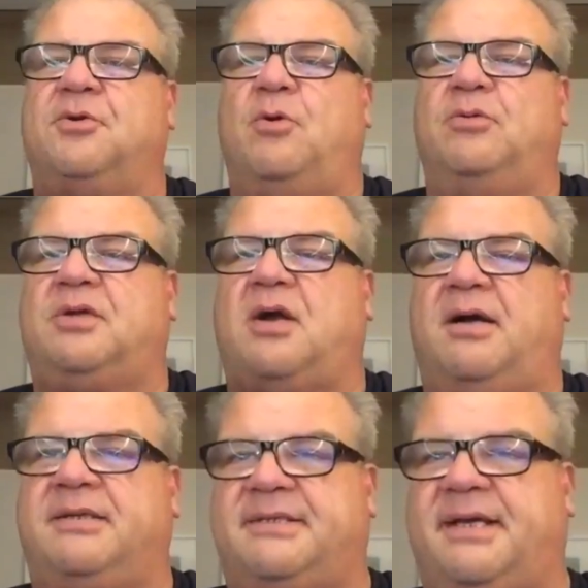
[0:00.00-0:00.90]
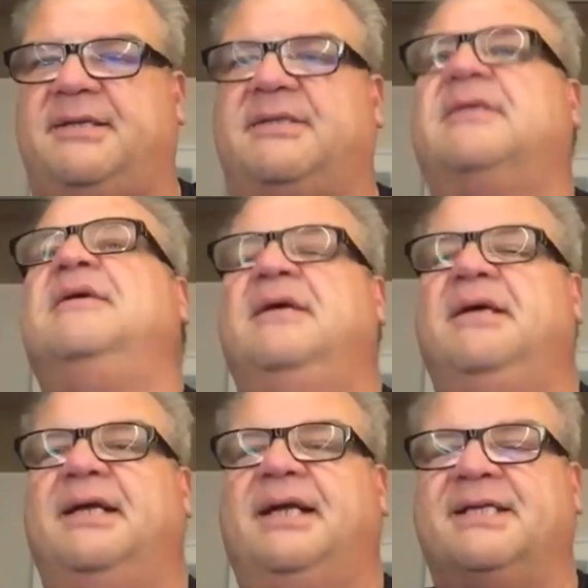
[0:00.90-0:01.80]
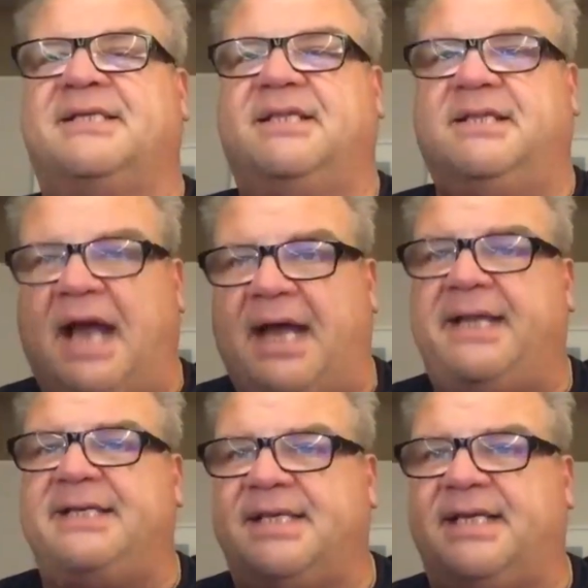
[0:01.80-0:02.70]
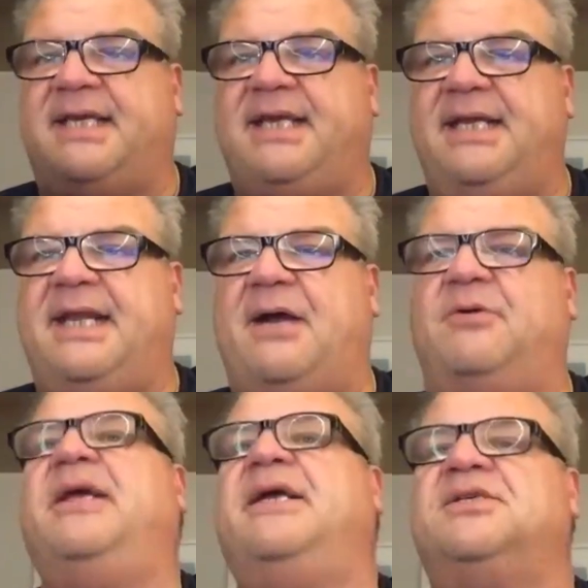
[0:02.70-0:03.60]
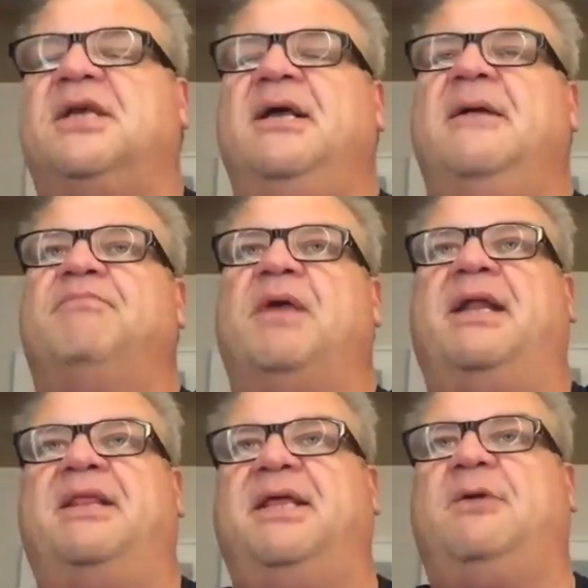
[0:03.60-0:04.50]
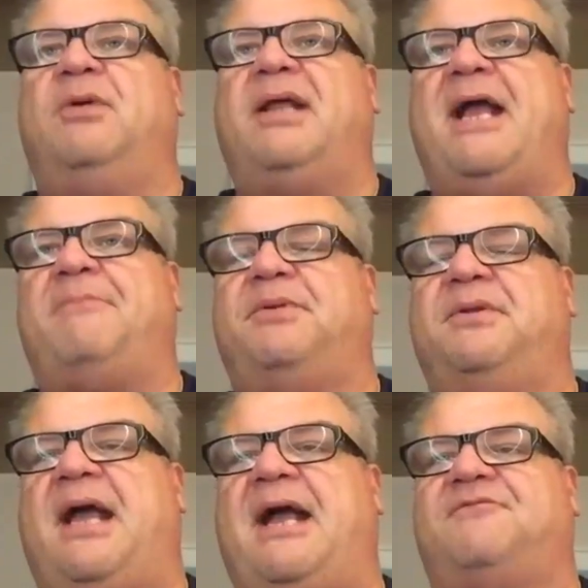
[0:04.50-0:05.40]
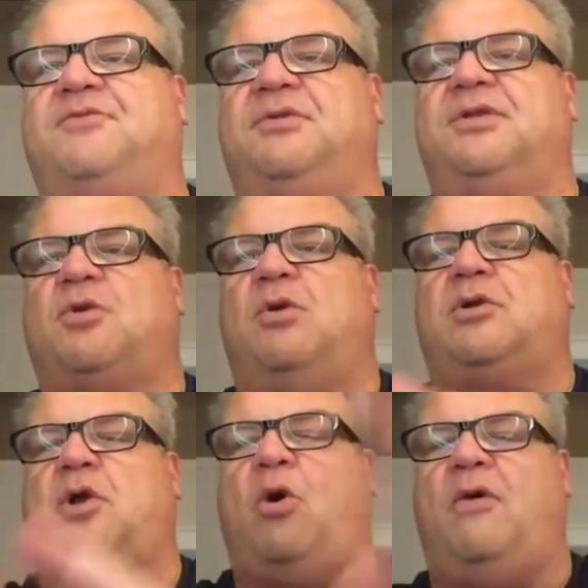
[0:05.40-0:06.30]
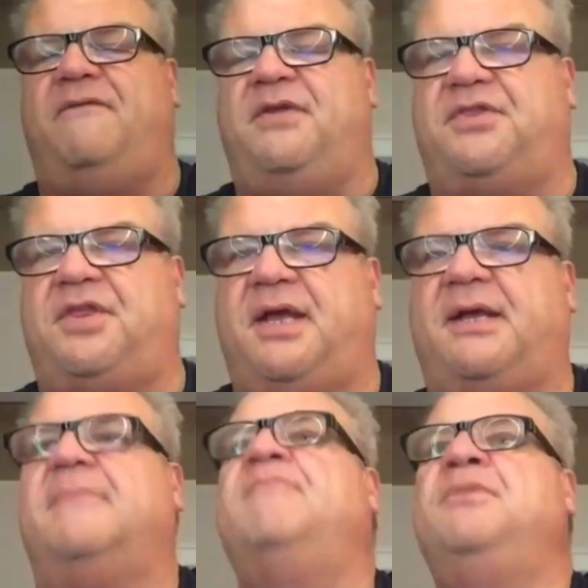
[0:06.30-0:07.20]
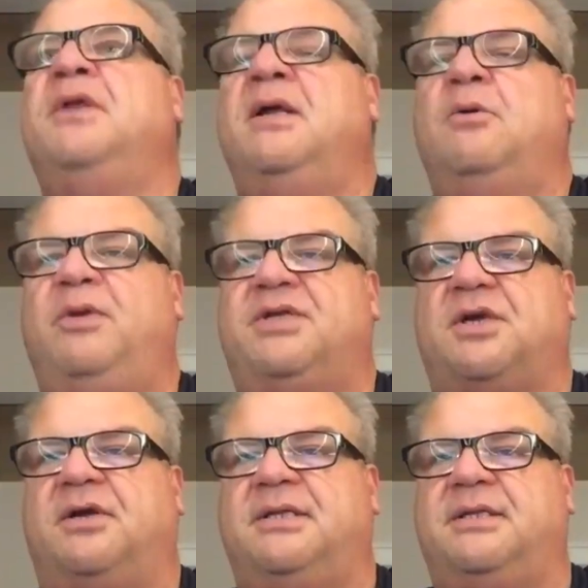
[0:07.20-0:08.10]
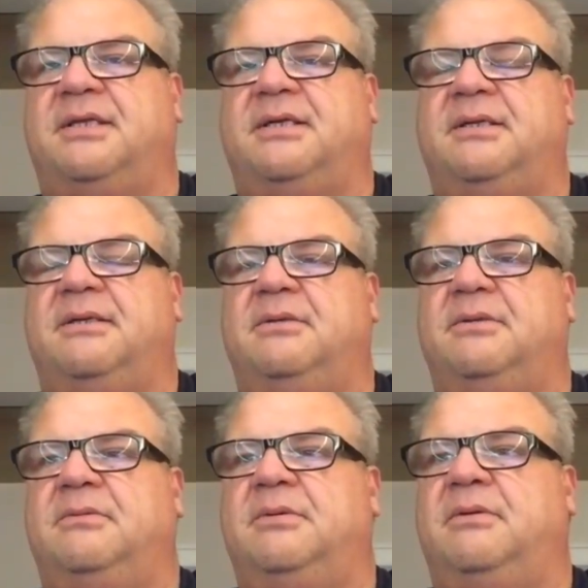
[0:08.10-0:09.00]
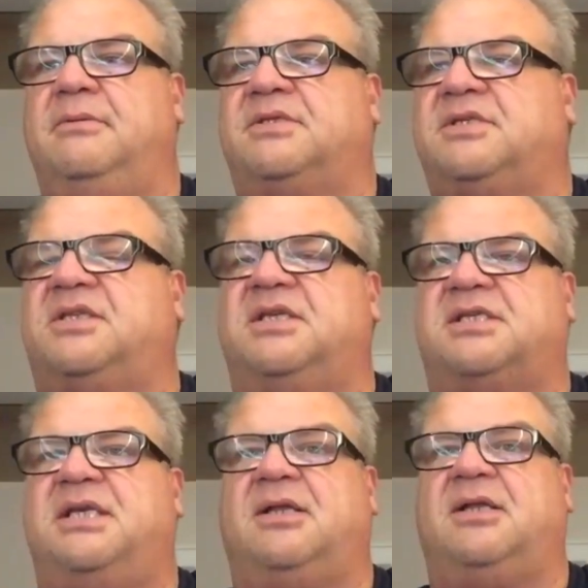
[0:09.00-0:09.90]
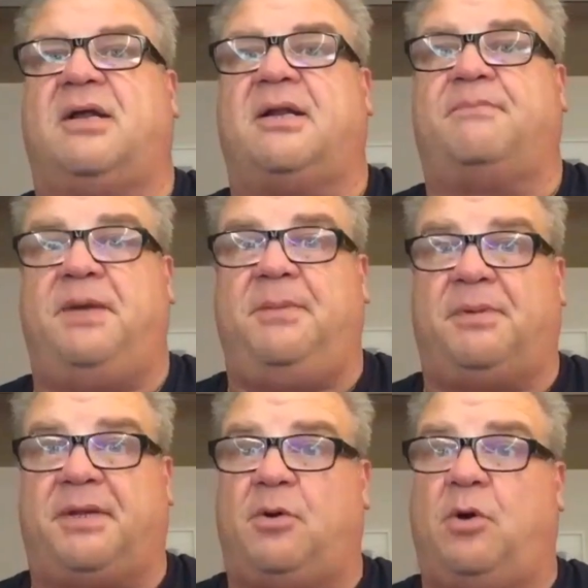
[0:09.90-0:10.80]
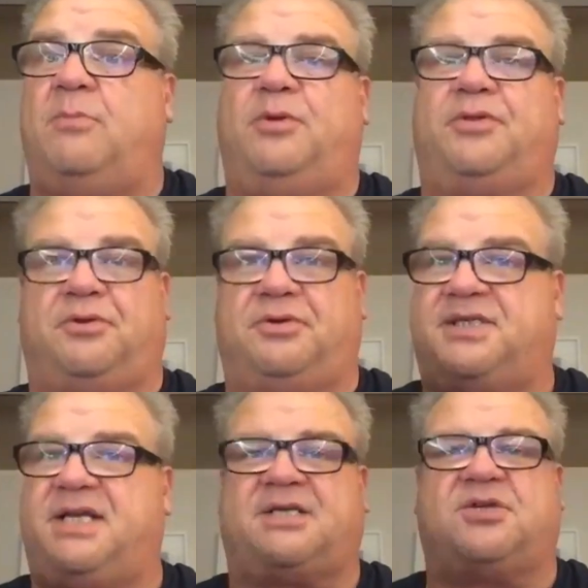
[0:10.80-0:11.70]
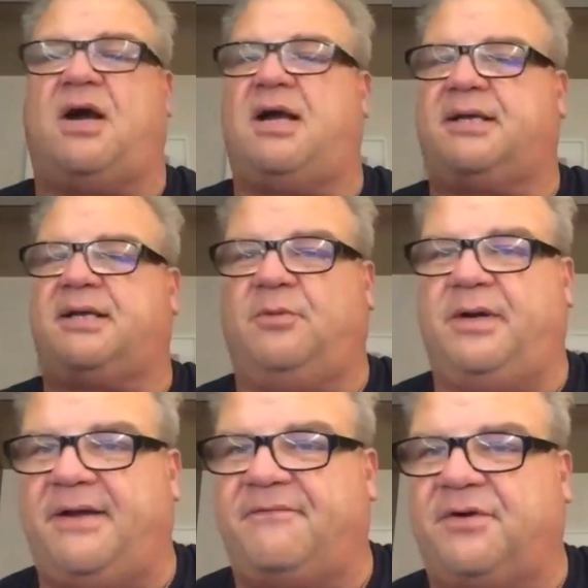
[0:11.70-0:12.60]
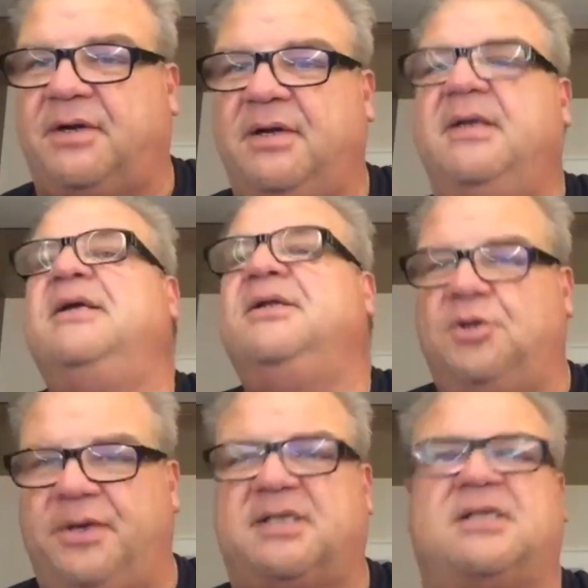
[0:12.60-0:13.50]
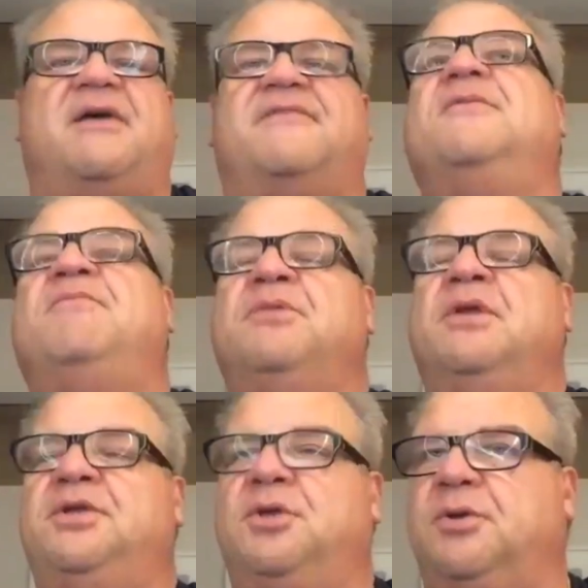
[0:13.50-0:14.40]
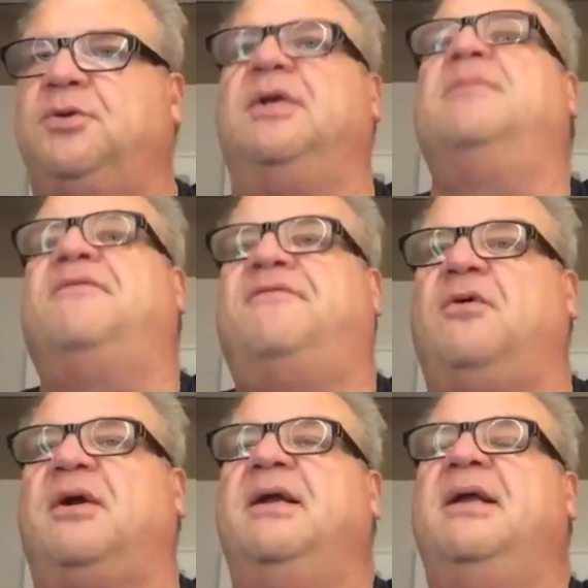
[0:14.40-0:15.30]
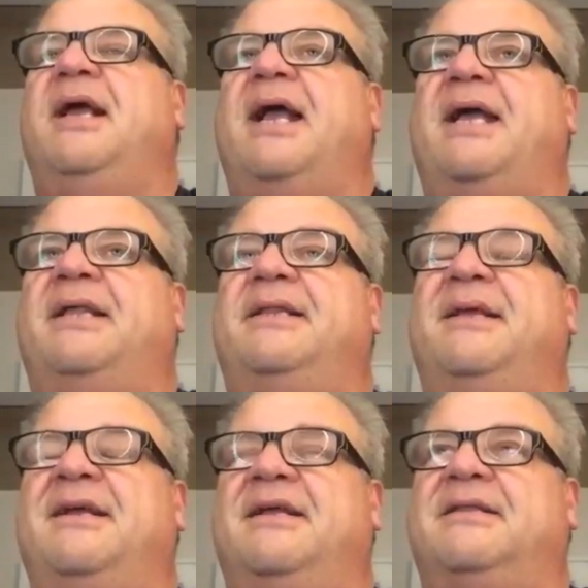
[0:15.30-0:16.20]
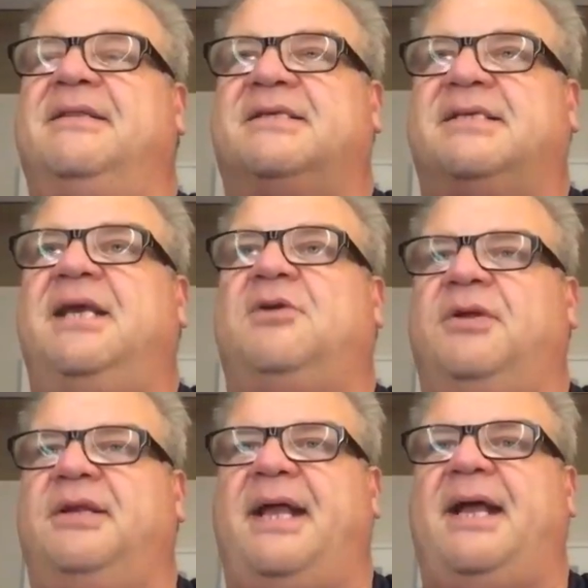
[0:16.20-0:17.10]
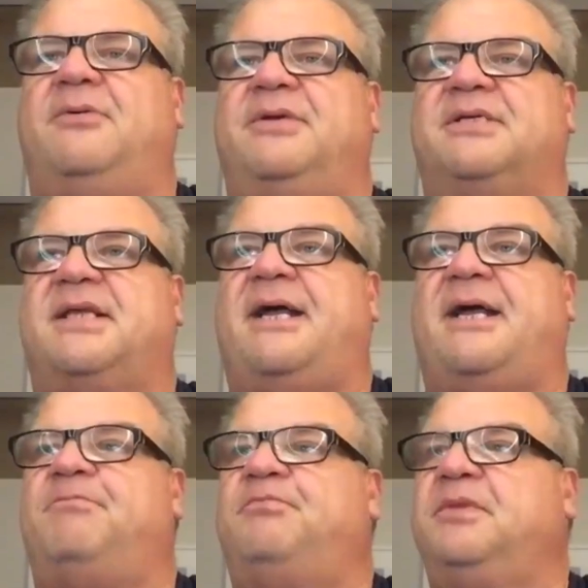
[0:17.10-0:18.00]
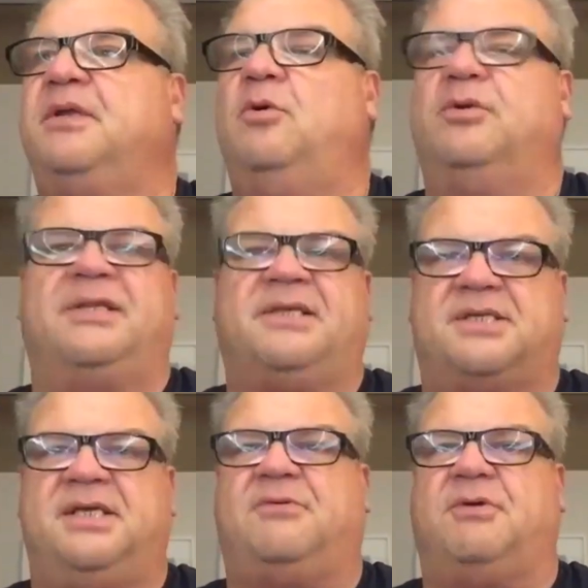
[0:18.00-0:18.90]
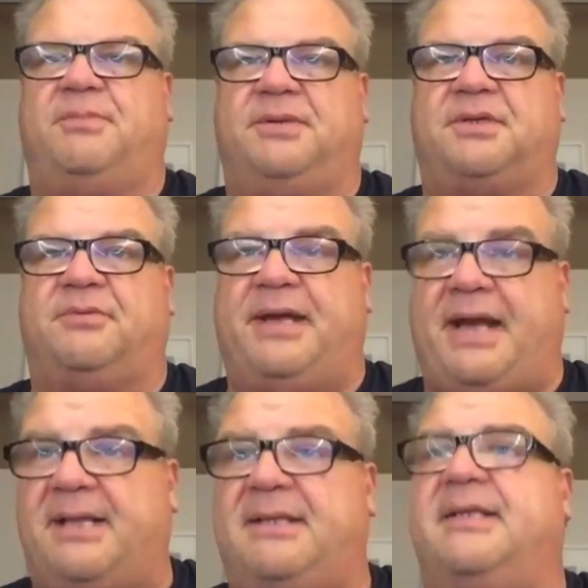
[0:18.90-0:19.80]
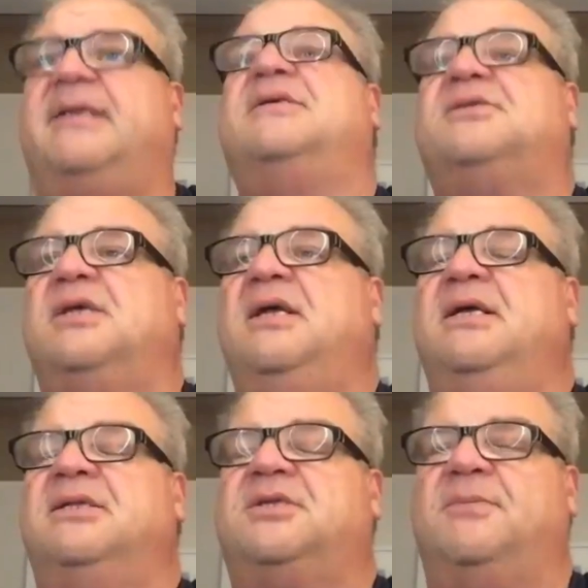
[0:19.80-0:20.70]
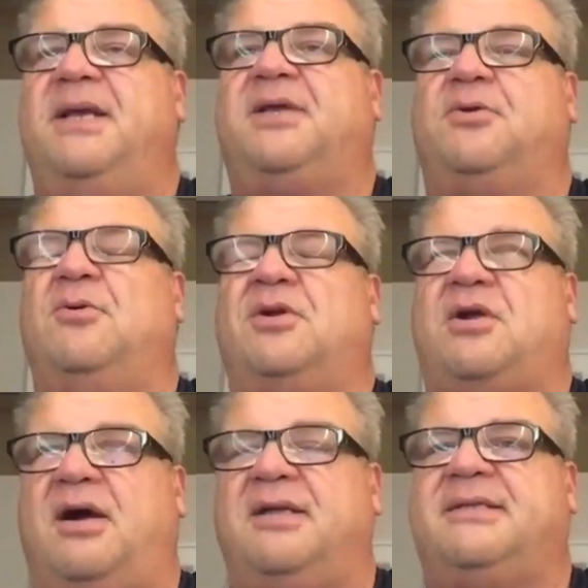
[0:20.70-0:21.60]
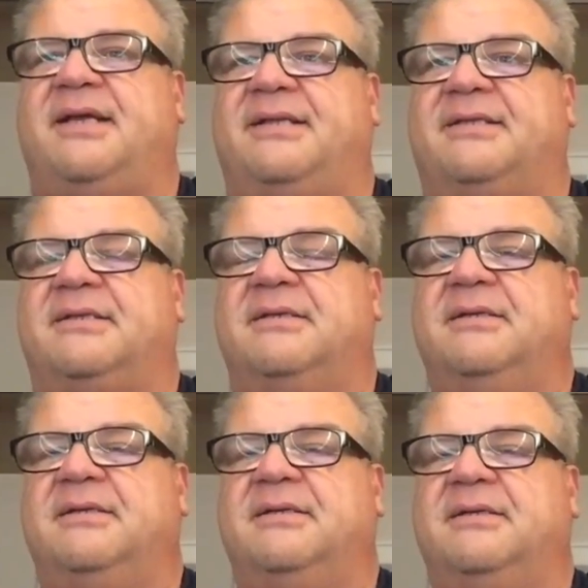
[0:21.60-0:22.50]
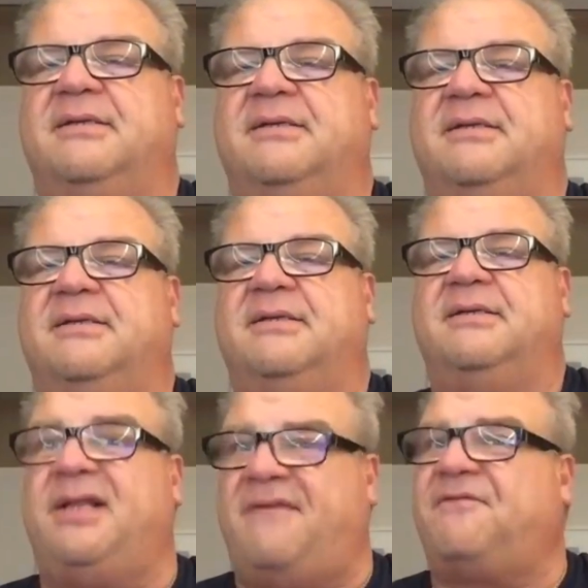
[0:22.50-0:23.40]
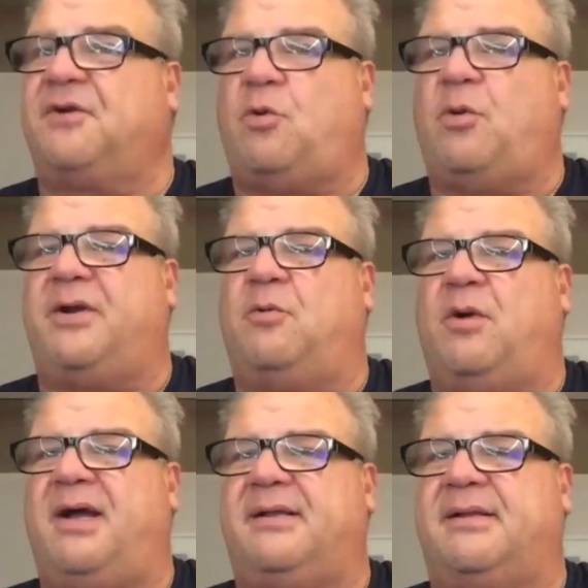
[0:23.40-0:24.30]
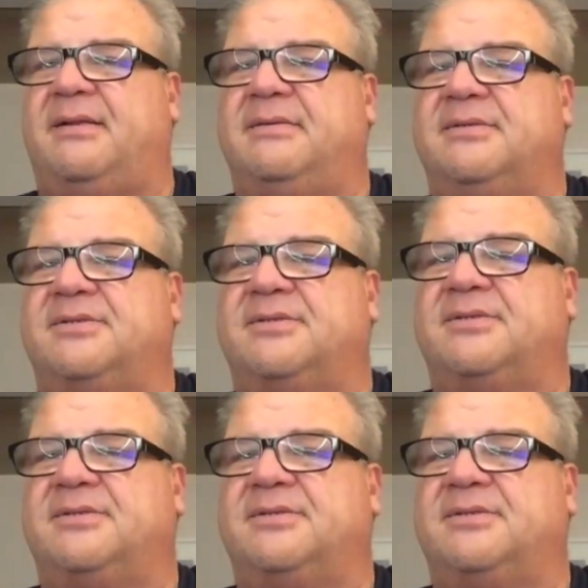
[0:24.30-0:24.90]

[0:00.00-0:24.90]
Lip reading: your own content, because that is the key nowadays. And I think what happened after this whole COVID thing, we started to see a lot of people at home with their TikTok and whatever doing stuff. You were doing it before. And the secret now is that, well, not the secret, but the reality is to make your own content. You've been doing that for quite a while.